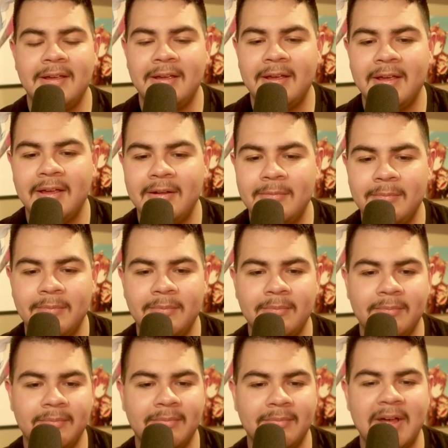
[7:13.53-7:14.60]
And
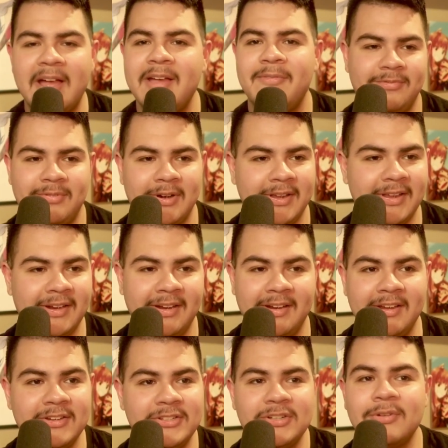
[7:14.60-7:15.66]
my freaking
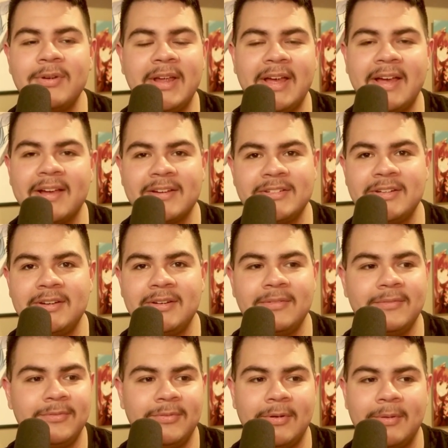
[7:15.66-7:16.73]
initial
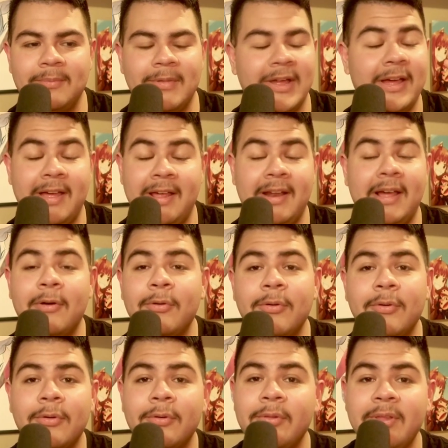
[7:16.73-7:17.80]
reaction and I
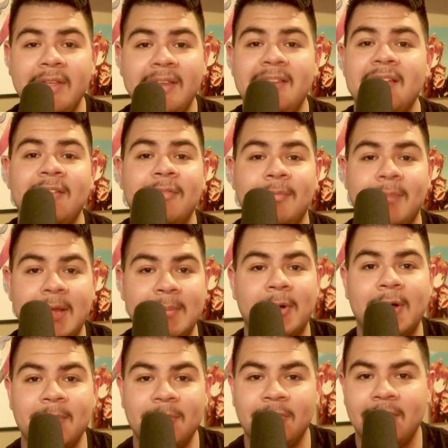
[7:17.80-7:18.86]
will only give my
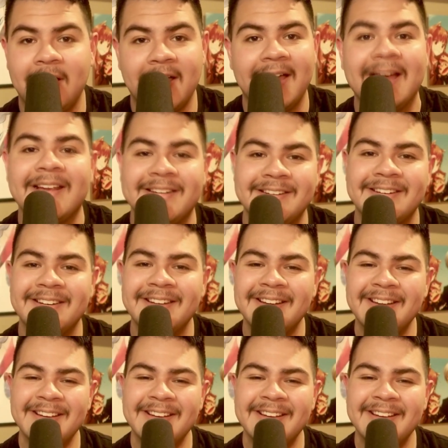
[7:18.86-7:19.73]
mom's reaction